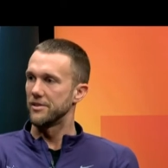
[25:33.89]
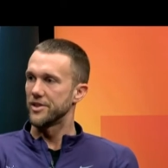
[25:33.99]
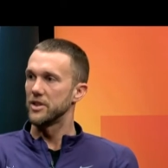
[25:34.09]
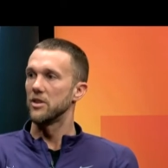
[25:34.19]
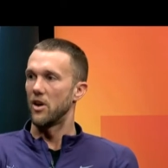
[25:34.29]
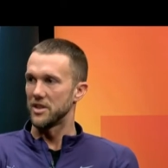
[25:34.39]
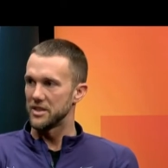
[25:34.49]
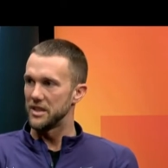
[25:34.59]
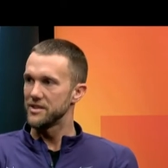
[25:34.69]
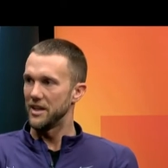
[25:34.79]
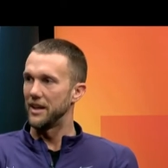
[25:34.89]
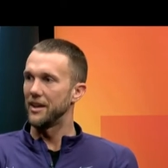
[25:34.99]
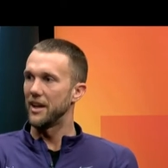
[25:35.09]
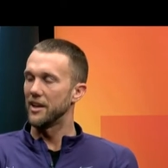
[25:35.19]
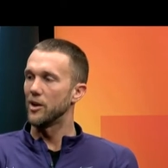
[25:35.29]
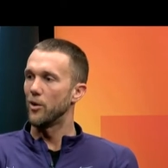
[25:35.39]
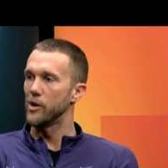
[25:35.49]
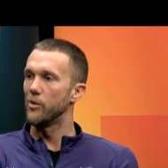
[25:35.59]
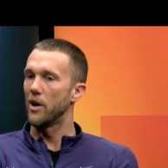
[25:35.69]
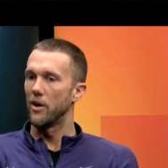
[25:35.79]
to launch this and get it
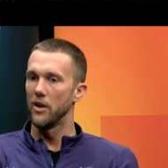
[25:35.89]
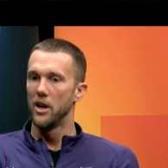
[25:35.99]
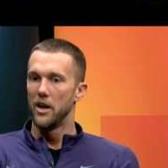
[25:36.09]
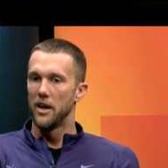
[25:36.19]
going well.